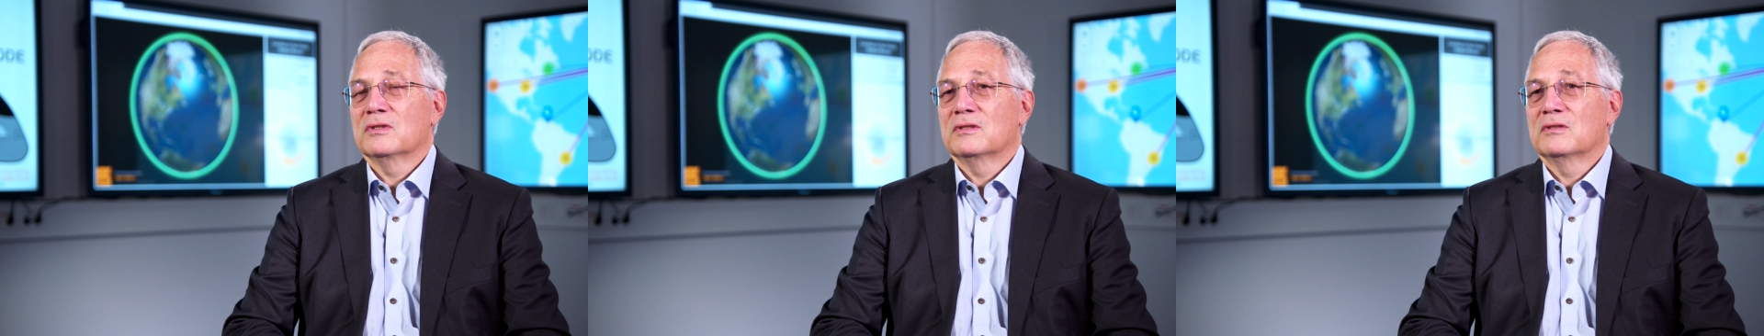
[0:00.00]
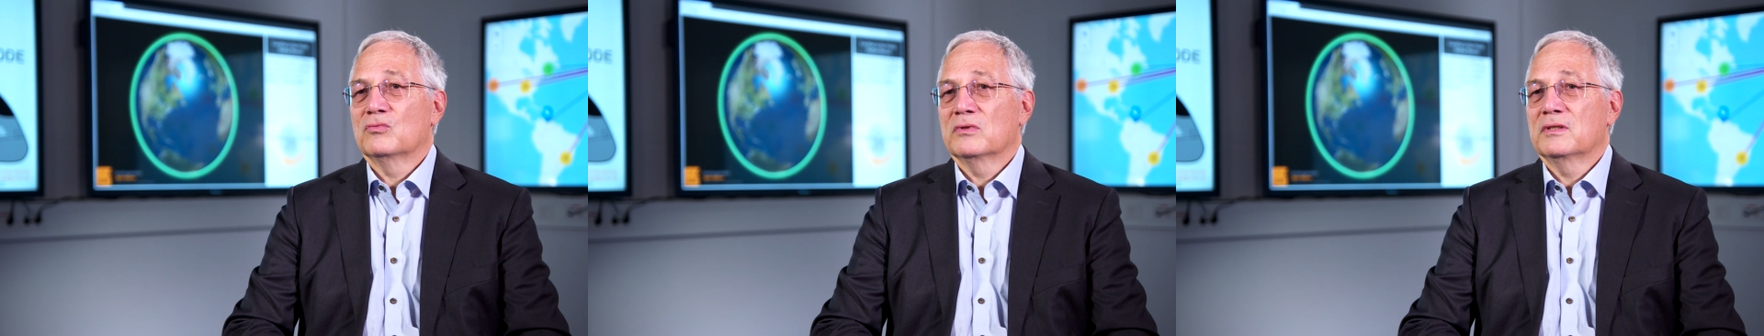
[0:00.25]

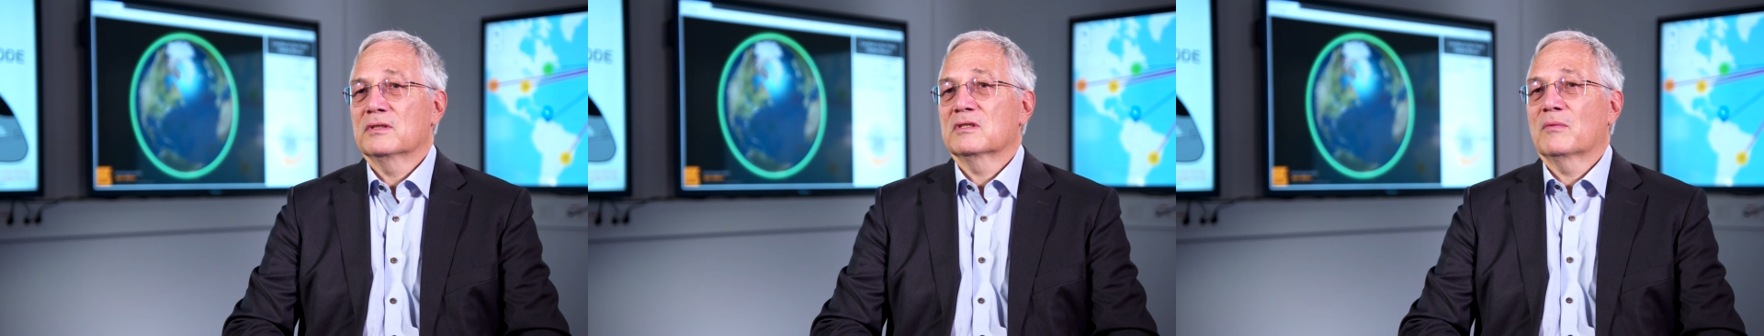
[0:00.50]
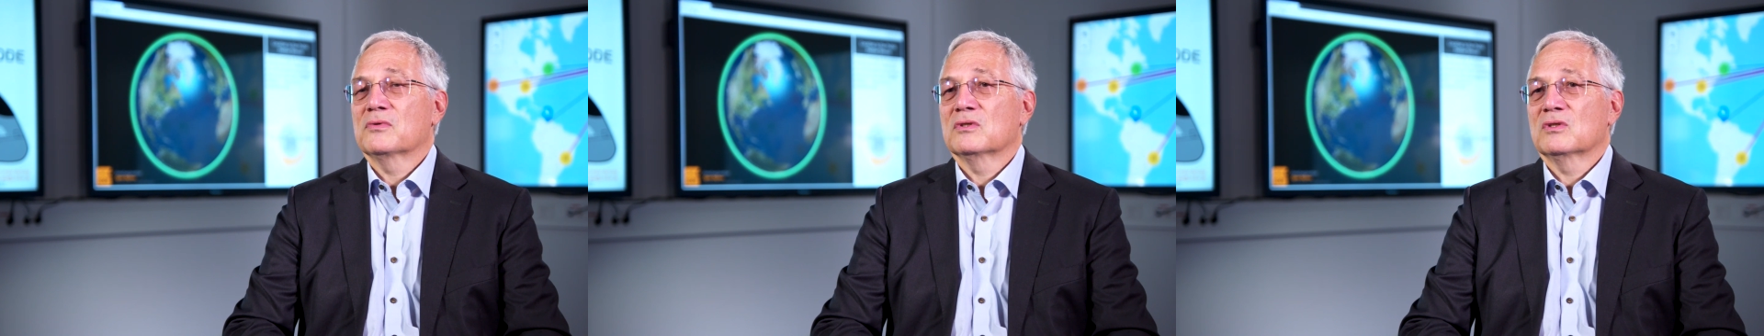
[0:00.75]
it's really
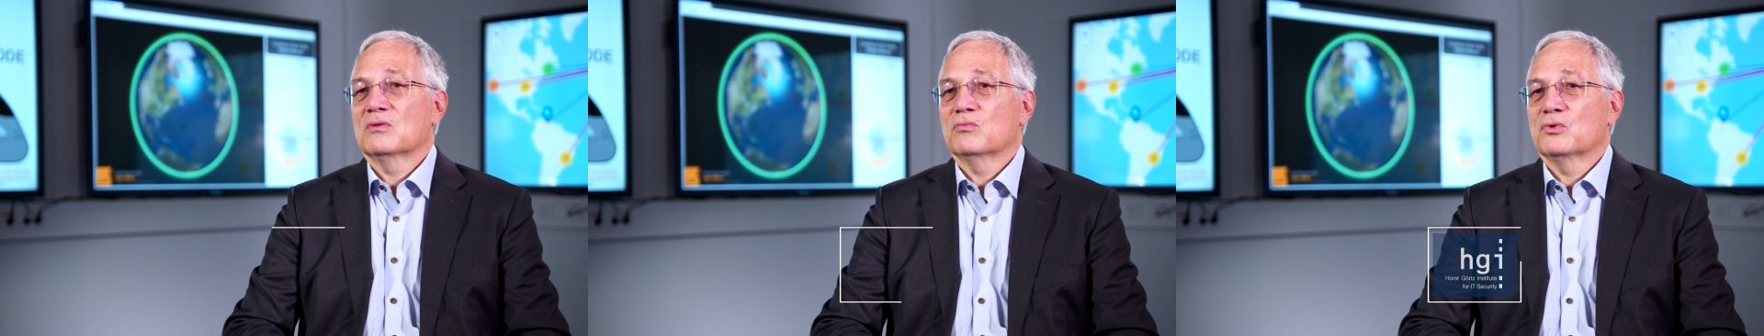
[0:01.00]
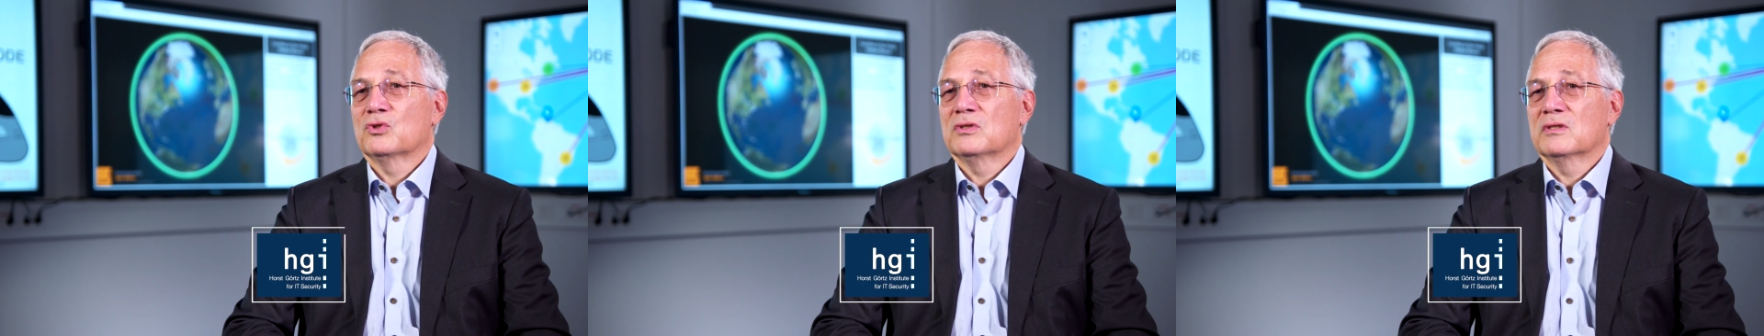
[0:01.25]
something
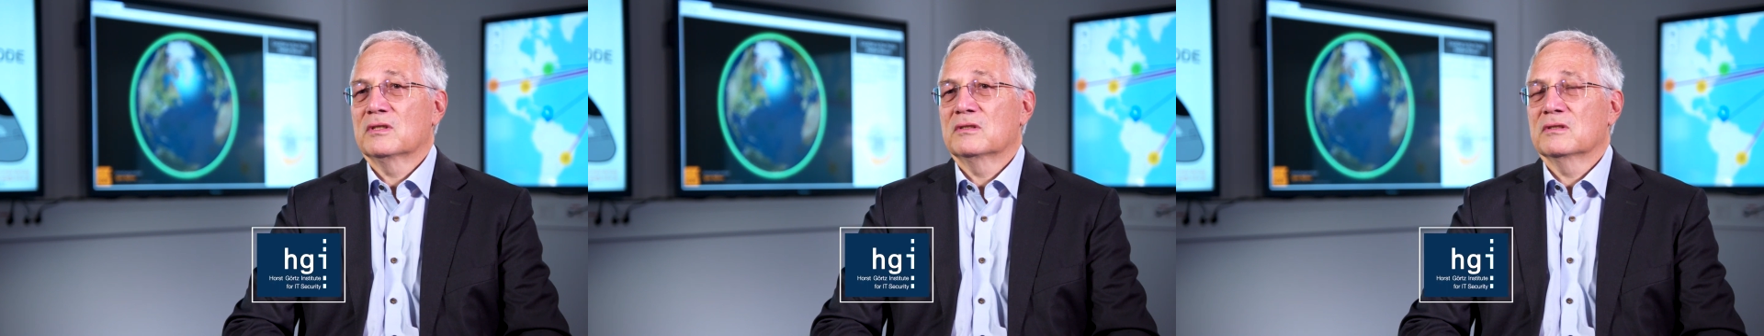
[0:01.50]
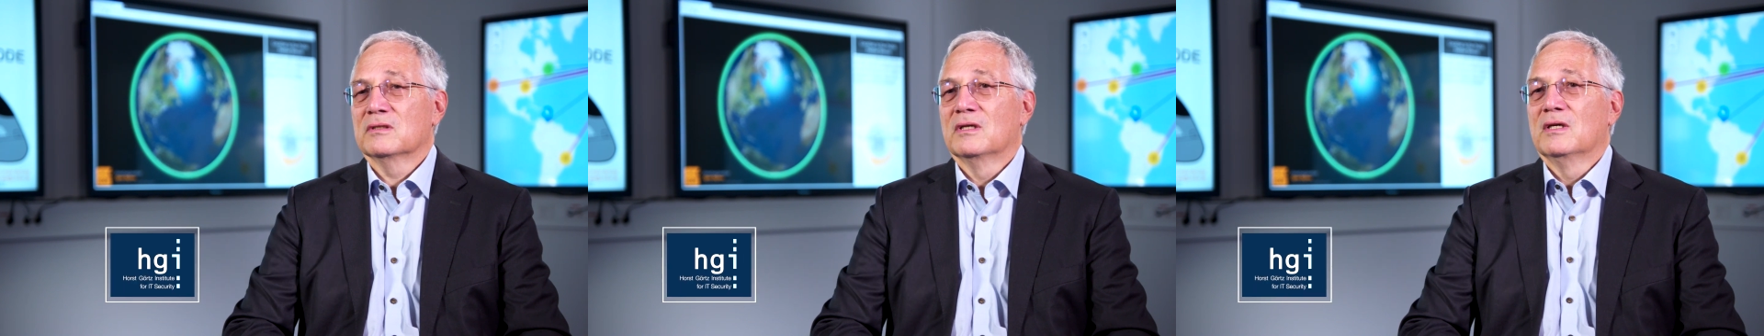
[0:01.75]
which is at
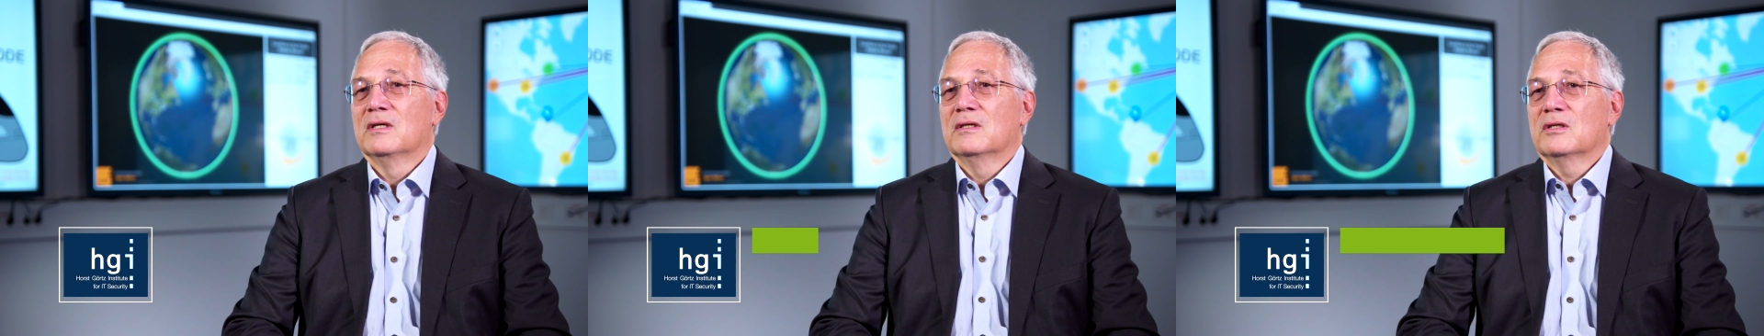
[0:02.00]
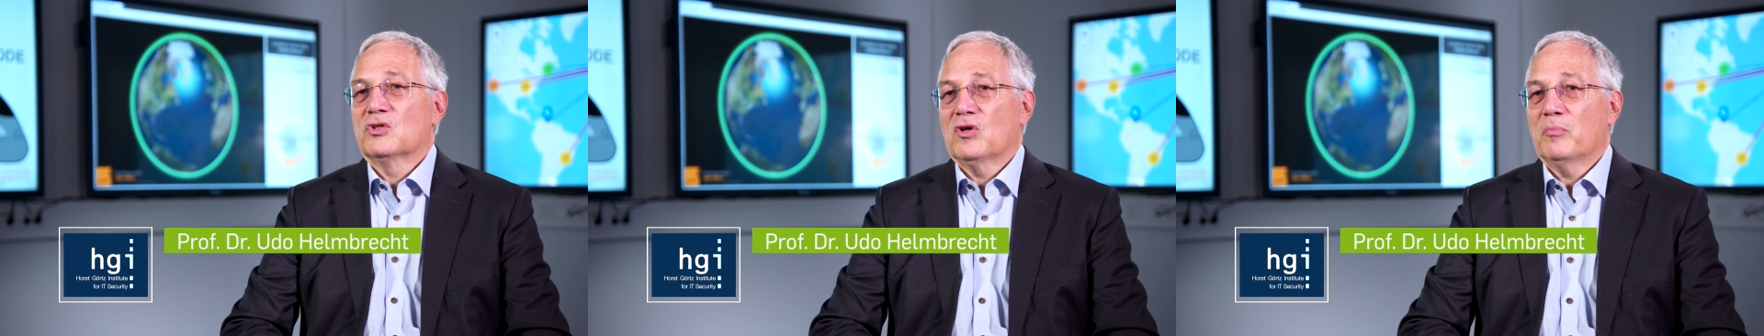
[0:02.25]
the
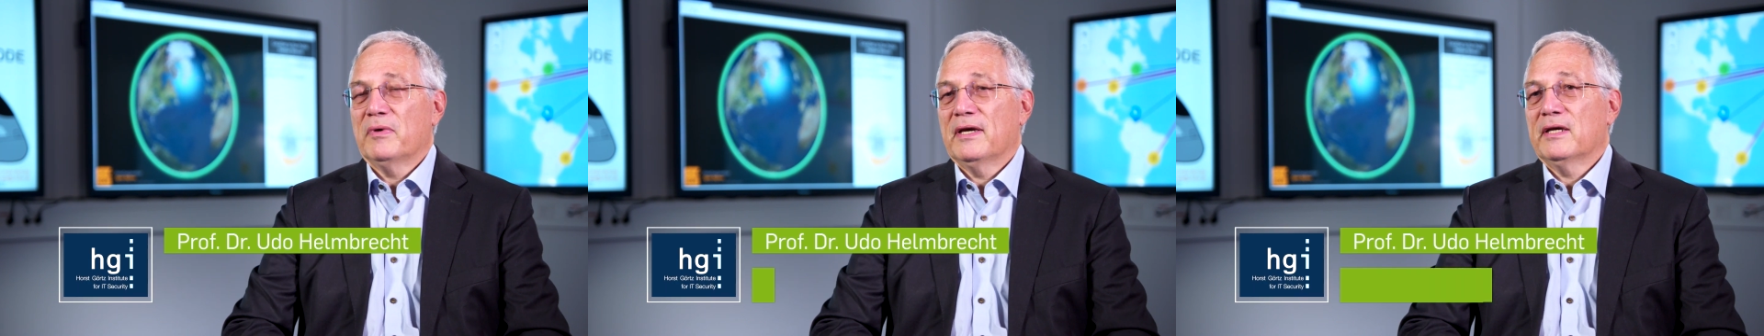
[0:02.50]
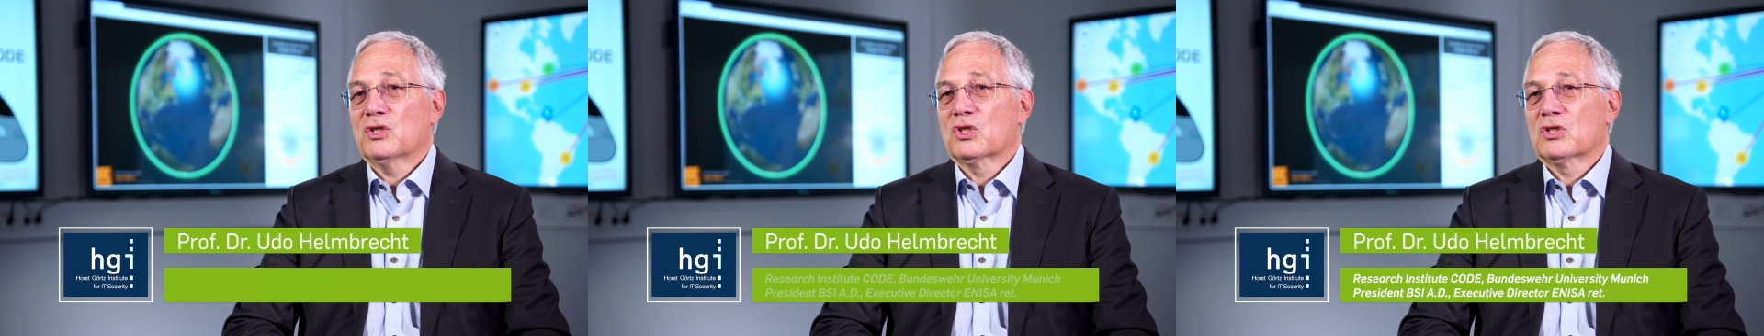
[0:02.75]
top
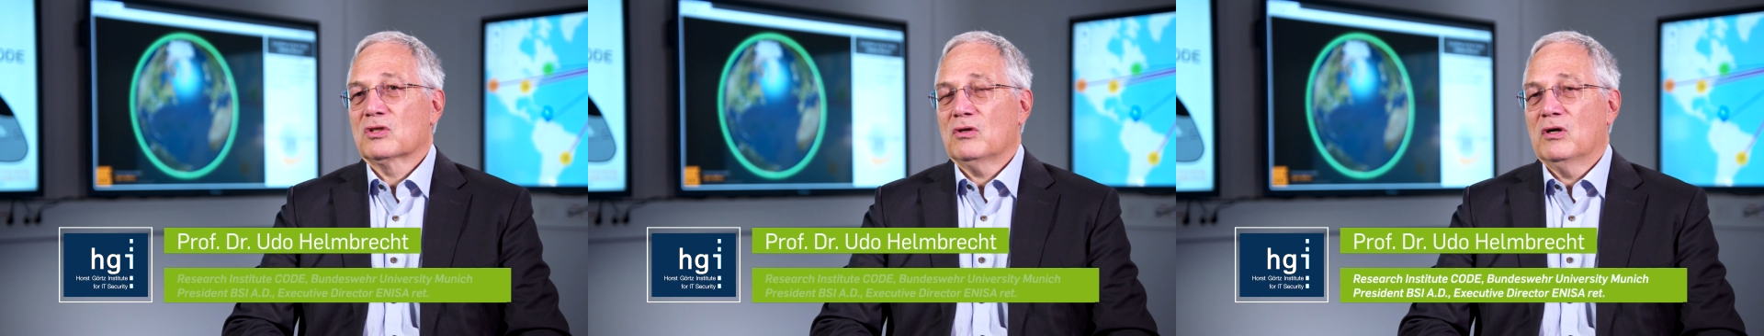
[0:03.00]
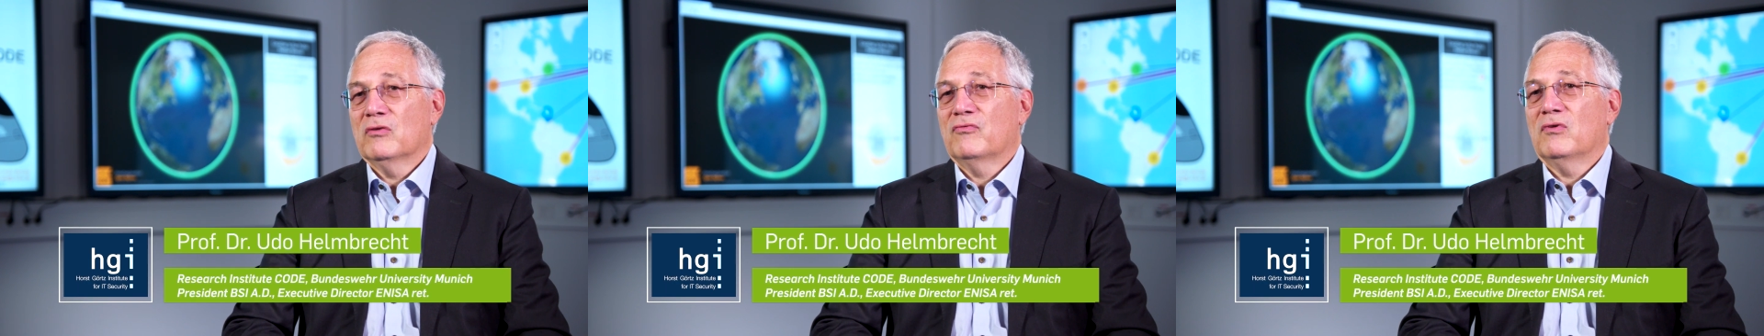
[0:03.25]
edge
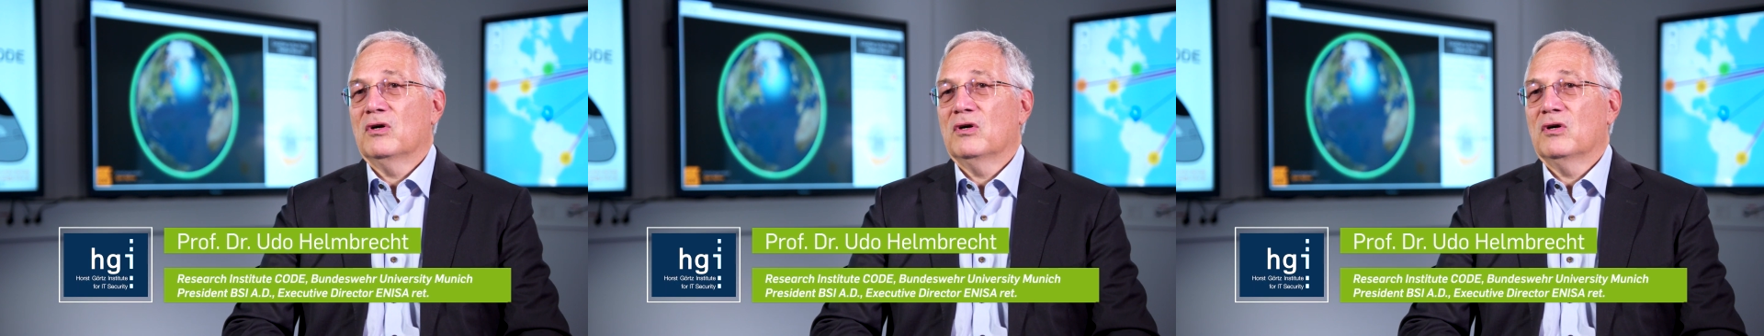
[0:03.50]
of